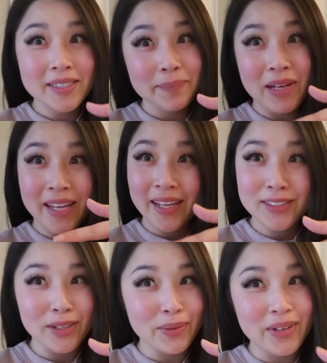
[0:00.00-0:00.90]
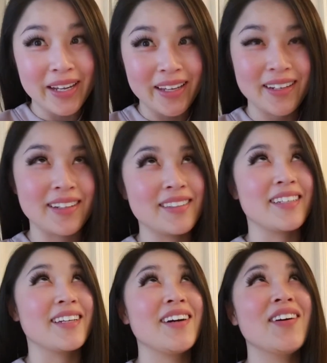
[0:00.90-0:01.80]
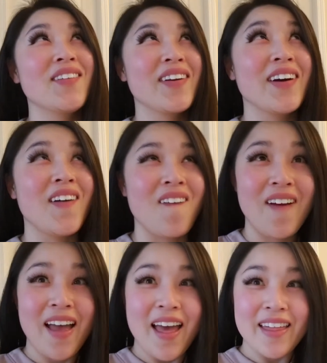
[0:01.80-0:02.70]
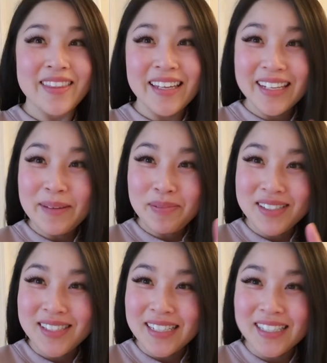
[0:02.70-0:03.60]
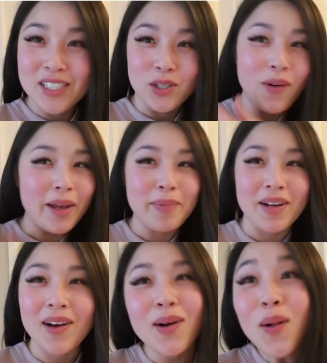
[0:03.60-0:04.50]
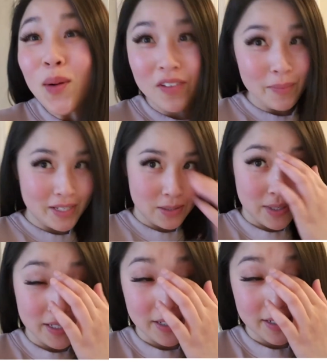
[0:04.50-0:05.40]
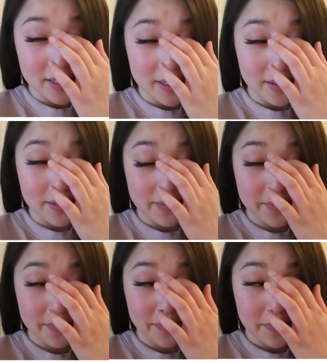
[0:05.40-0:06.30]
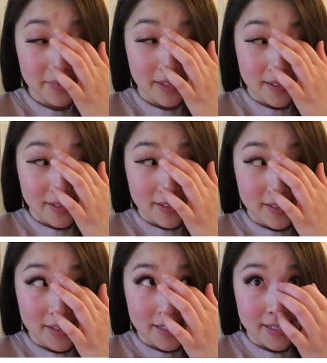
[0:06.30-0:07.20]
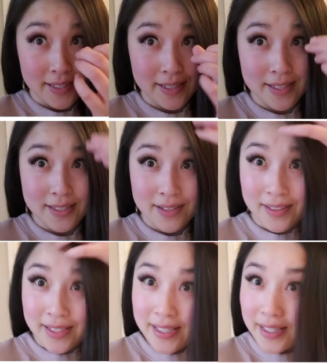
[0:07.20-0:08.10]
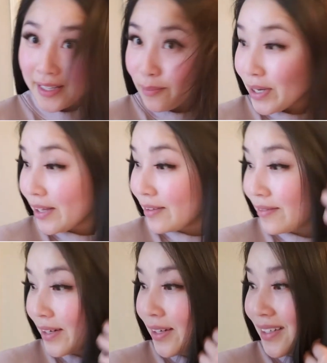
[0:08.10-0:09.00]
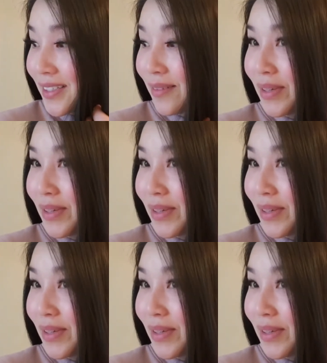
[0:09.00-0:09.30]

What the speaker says: my hands are red. Like, oh no. Then he proceeded to wipe it all over my sweater. So yeah, he's currently taking a bath right next to me